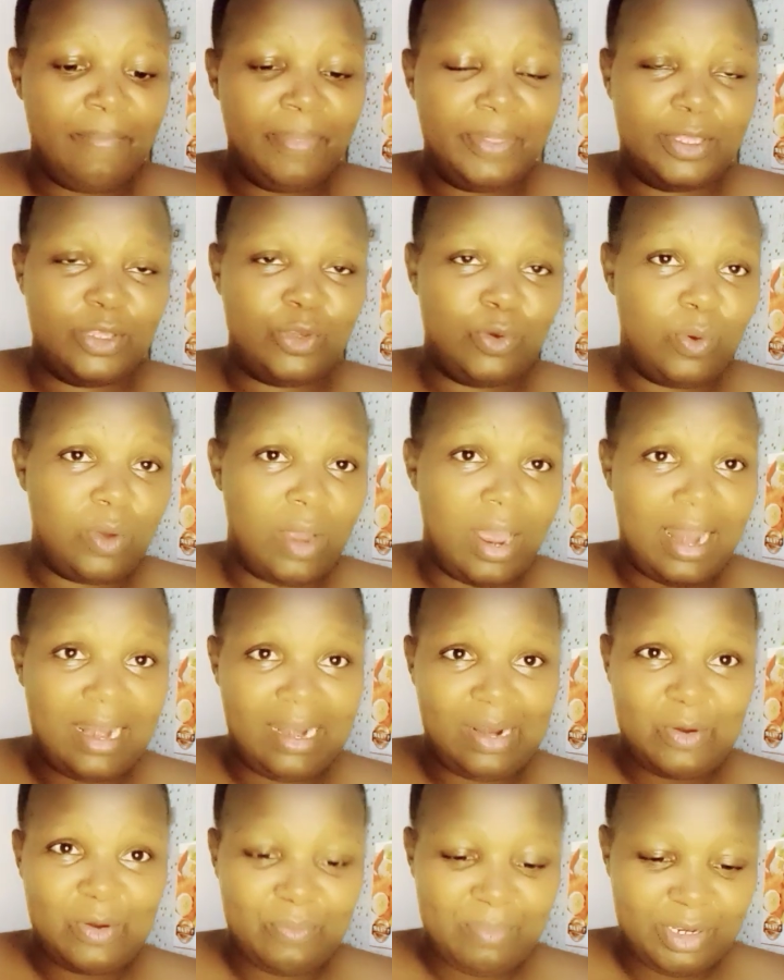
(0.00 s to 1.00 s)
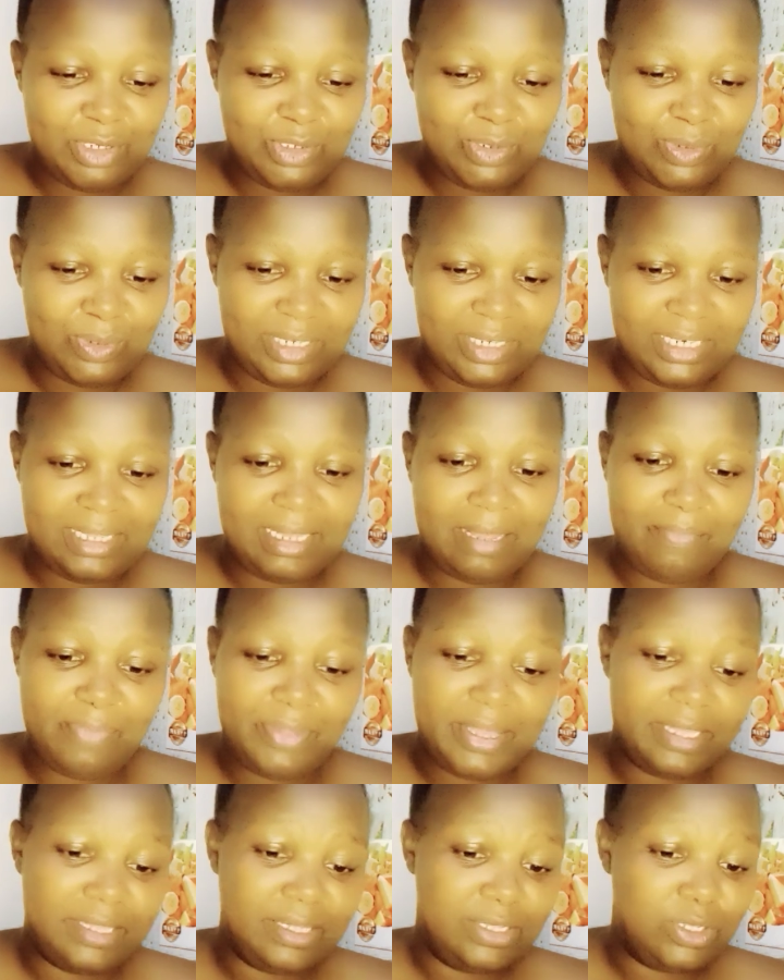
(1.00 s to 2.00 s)
So allow me to read them.
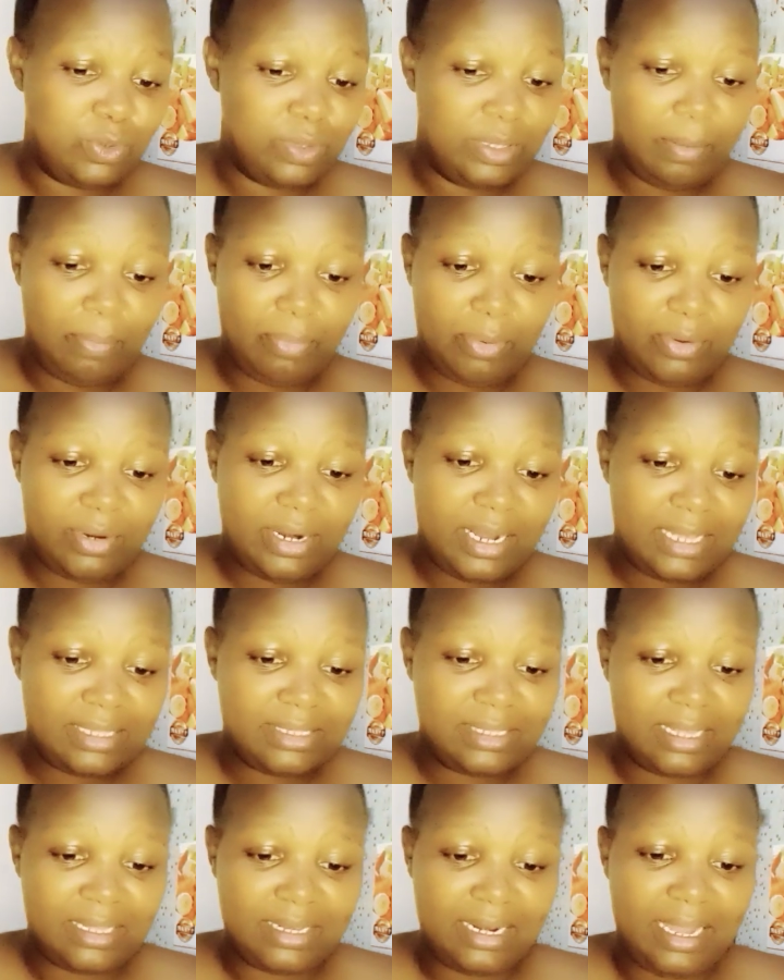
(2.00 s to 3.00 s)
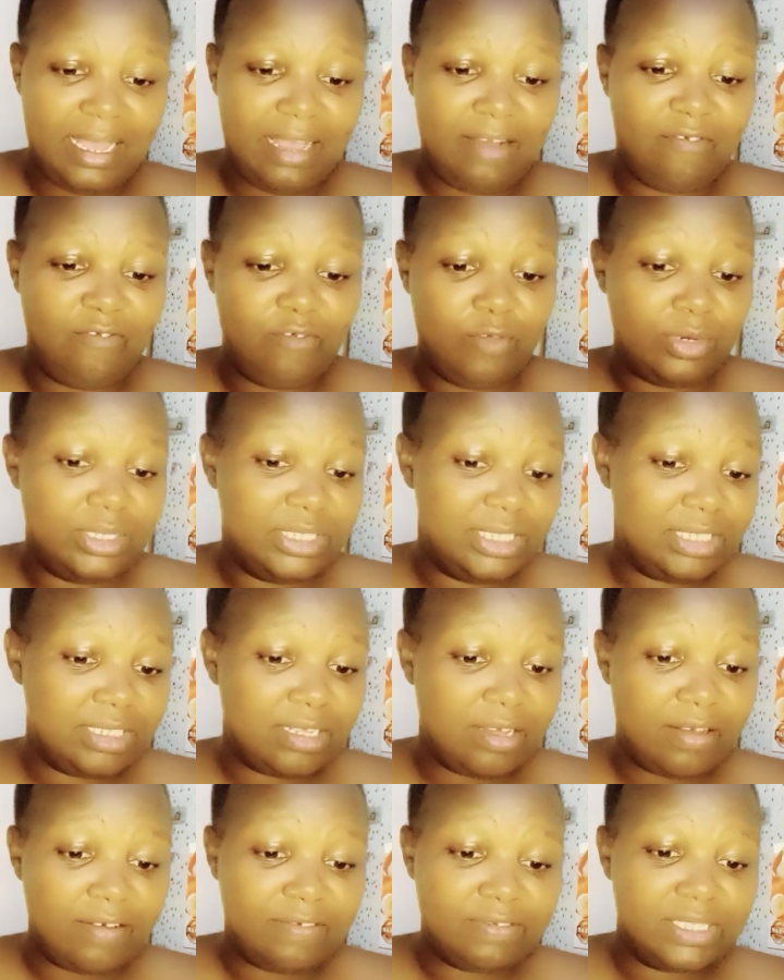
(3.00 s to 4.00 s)
That so the products are like
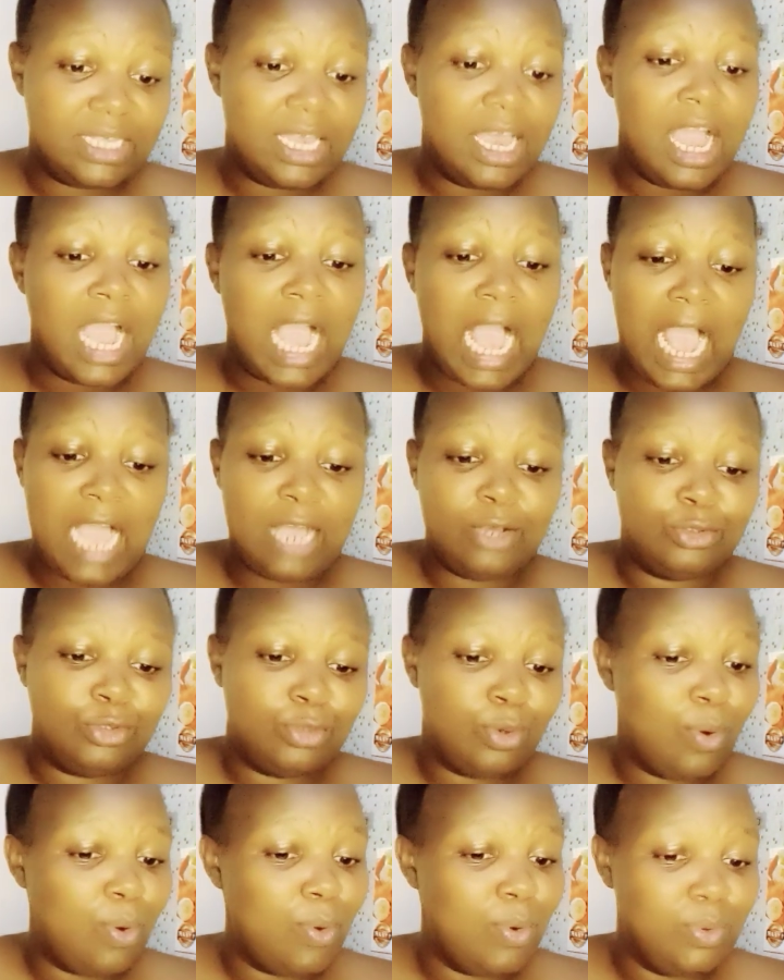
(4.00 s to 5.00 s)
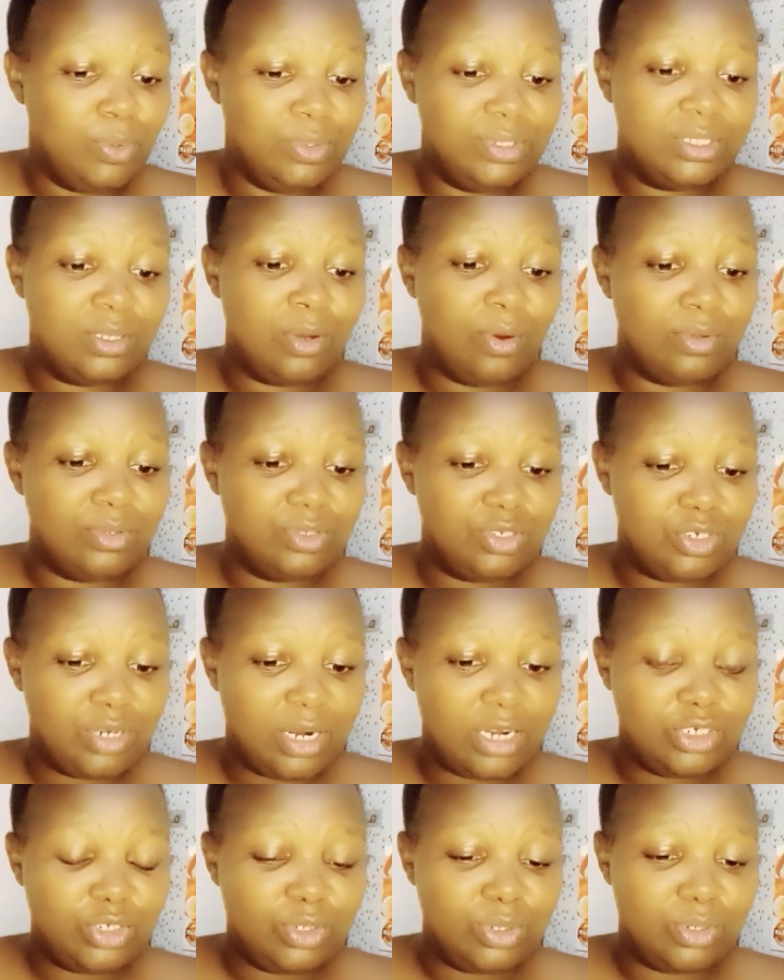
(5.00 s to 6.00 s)
foodstuffs, households,
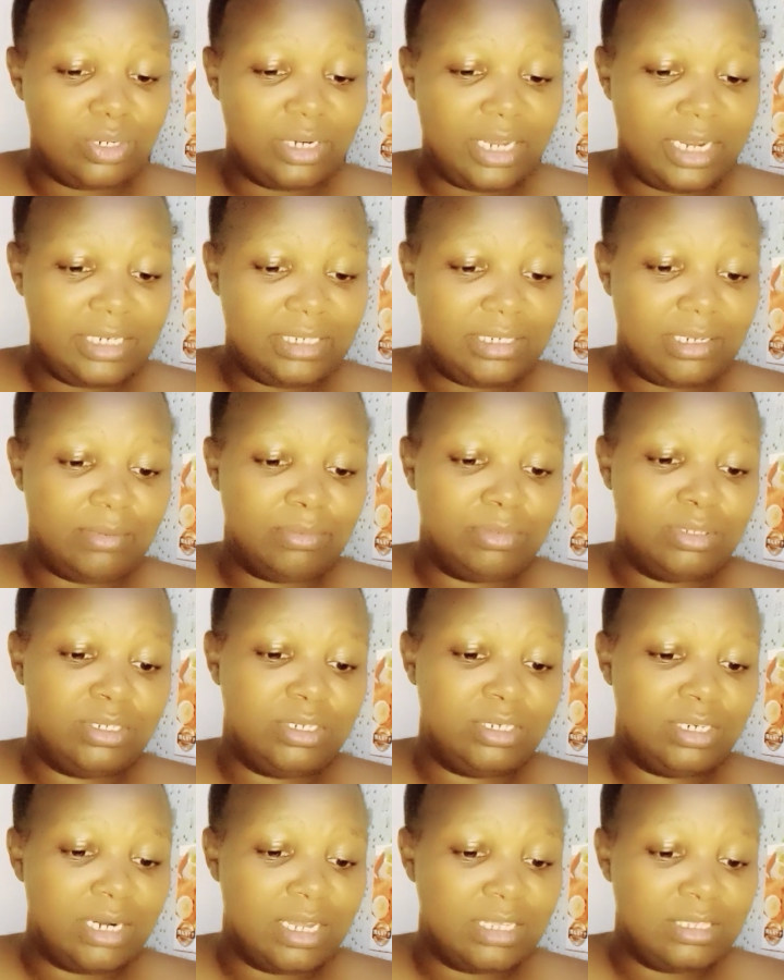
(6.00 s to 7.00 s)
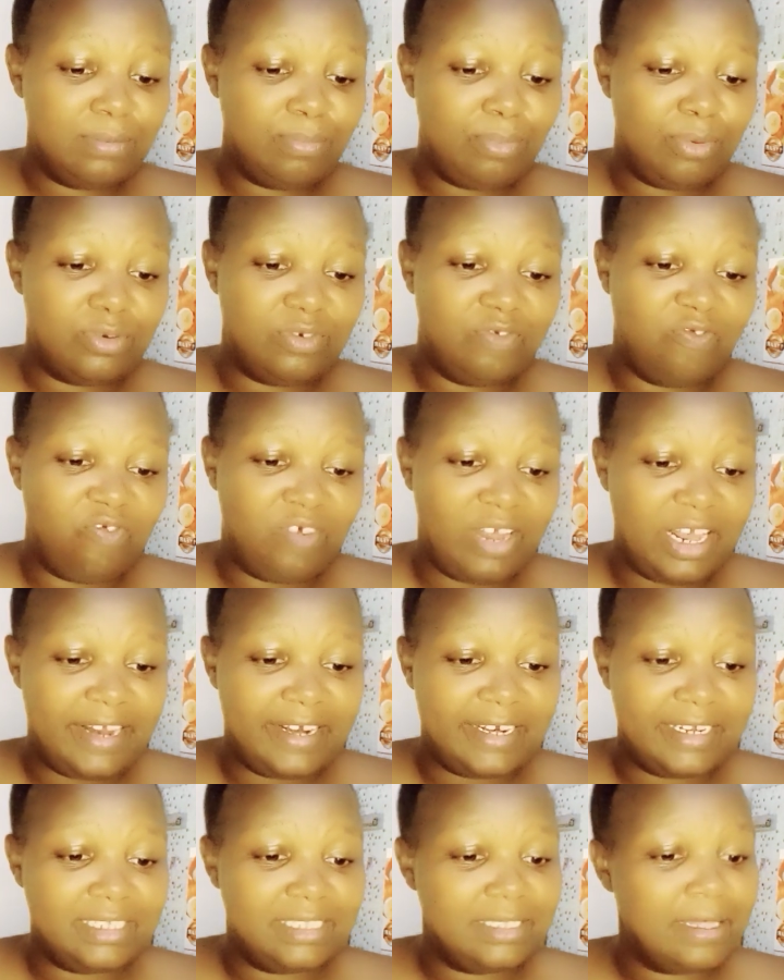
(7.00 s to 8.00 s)
construction items, transport
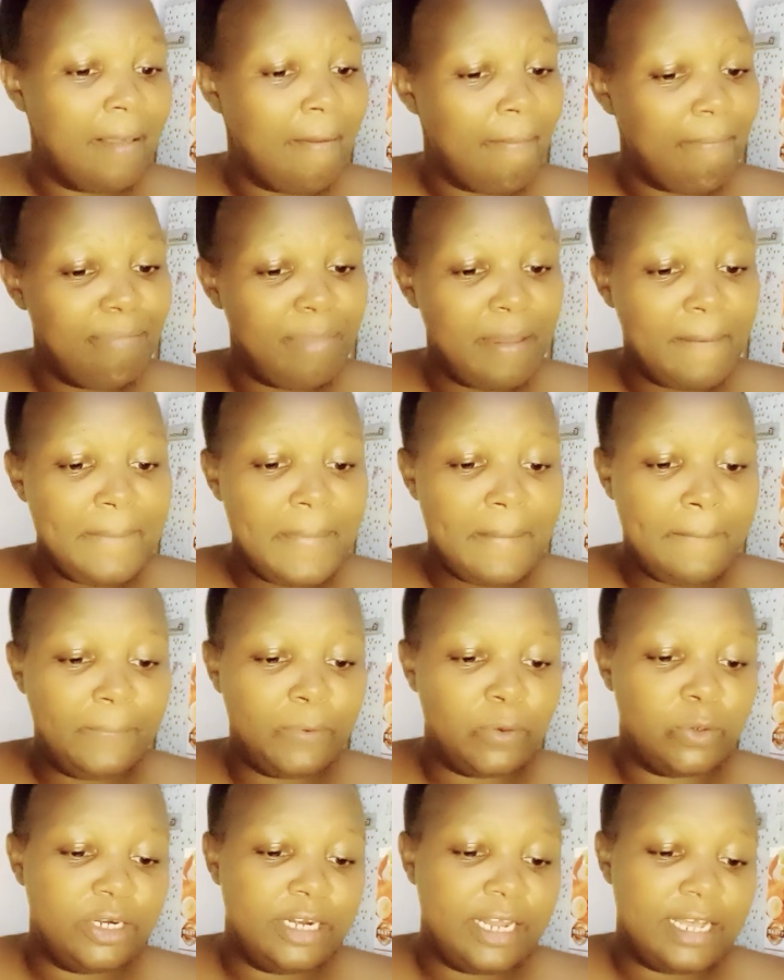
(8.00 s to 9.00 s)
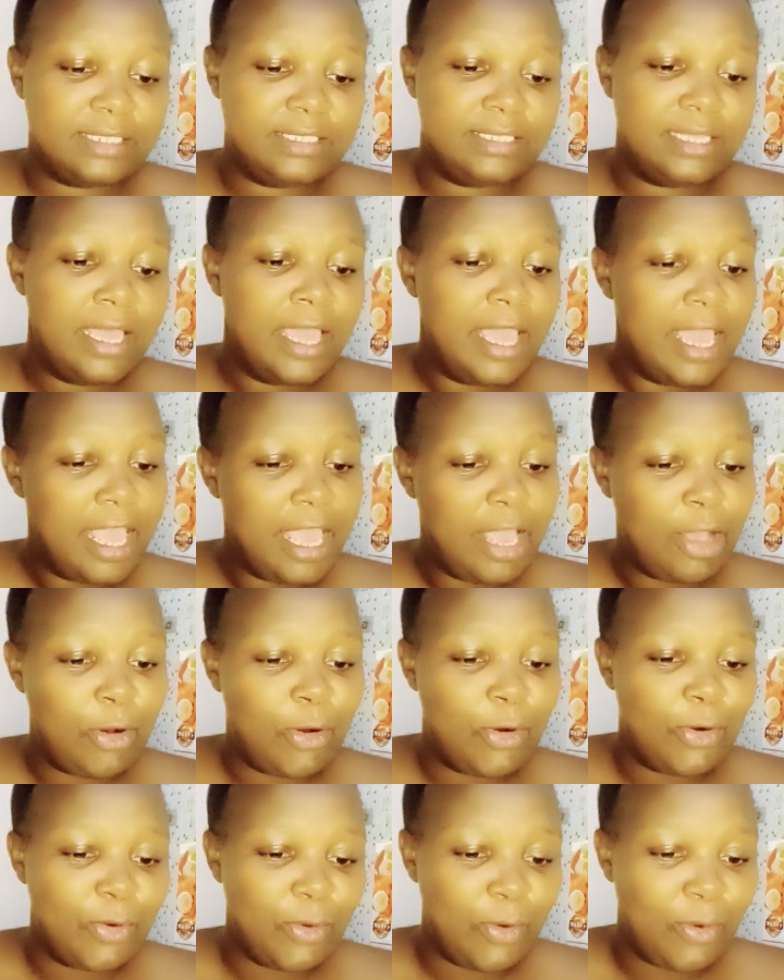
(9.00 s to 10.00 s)
varies, baby products,
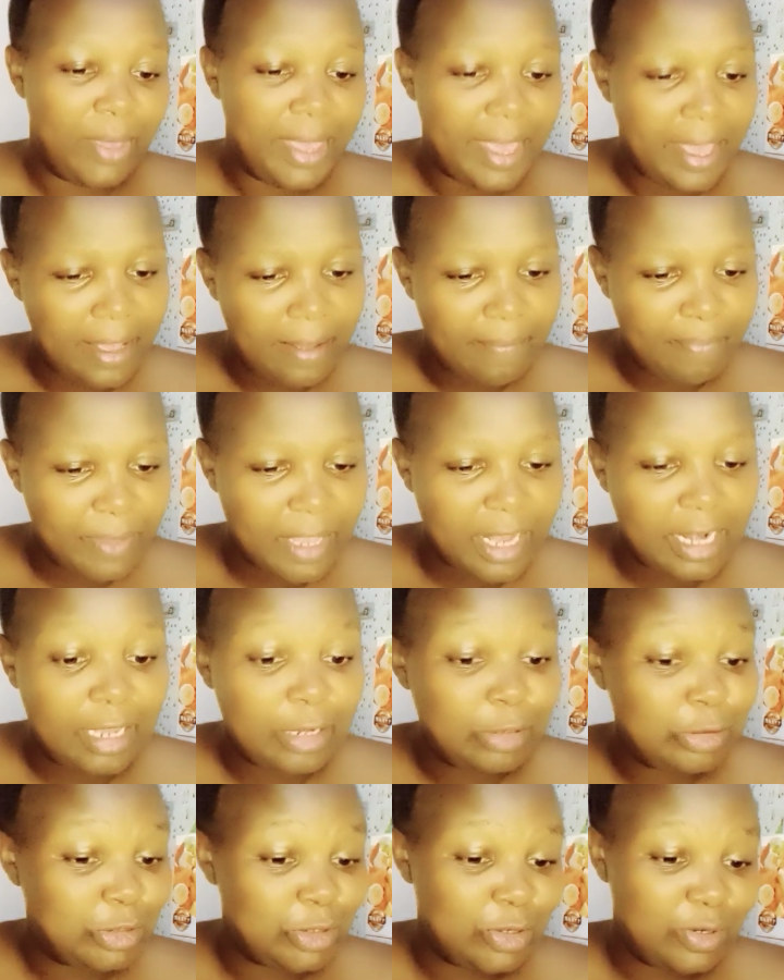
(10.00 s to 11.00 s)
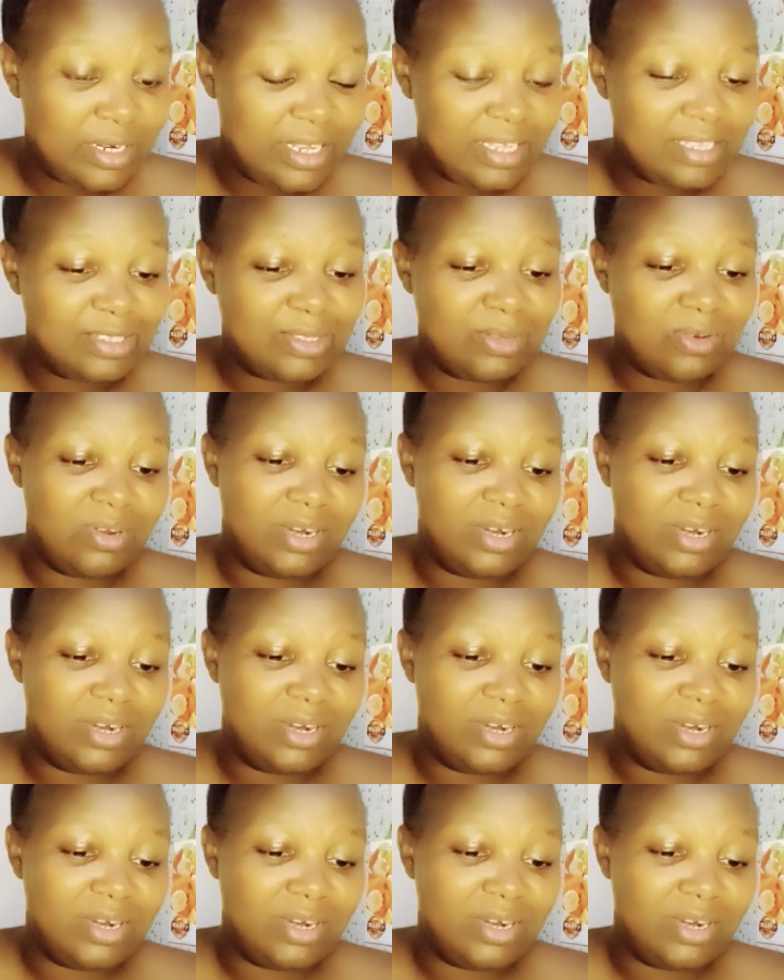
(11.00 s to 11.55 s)
electronics,